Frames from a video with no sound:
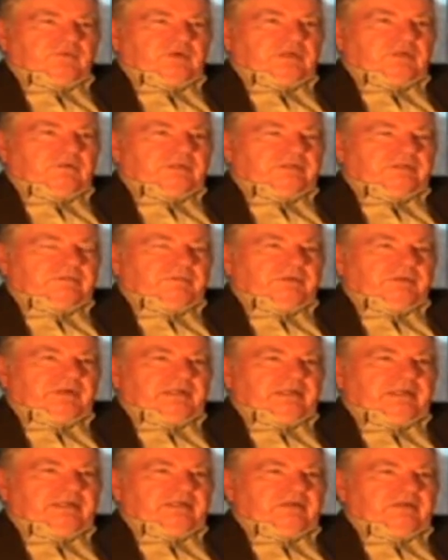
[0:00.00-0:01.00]
went to
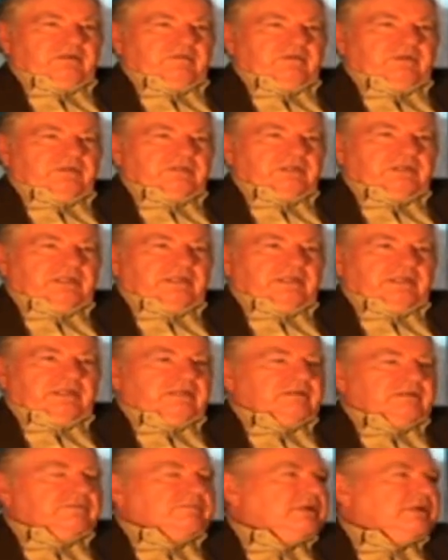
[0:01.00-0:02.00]
Bradley University
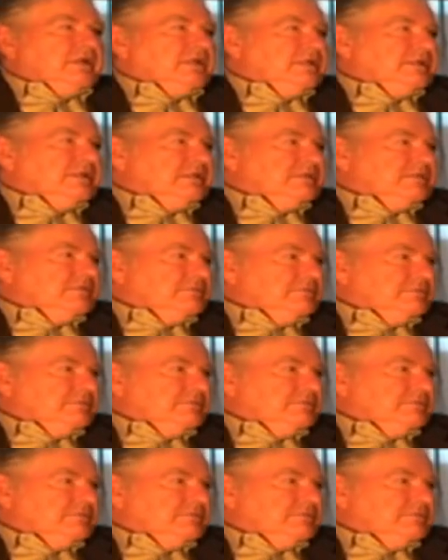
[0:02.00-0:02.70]
to get my